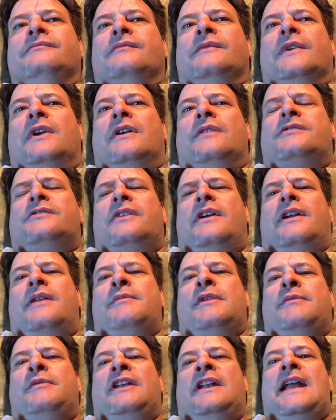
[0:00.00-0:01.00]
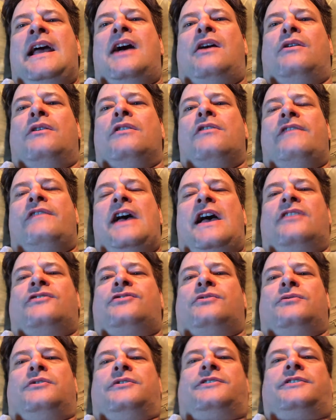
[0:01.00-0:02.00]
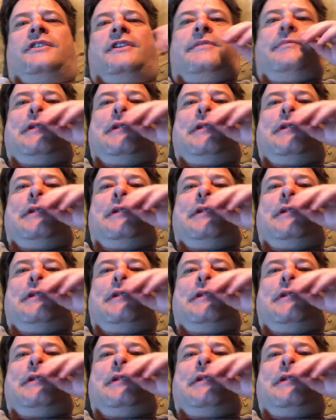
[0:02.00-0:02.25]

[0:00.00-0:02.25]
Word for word: Uh, so I got maybe an hour of actual sleep